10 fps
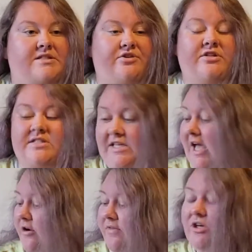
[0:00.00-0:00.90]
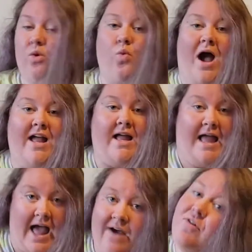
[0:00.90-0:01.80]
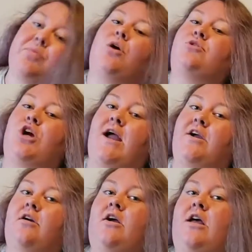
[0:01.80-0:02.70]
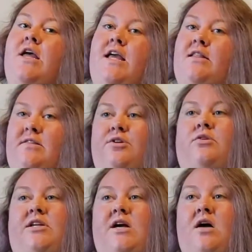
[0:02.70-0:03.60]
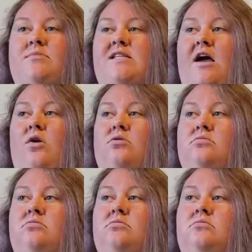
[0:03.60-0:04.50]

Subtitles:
Seriously, I don't even know why I have a blow dryer. It literally comes out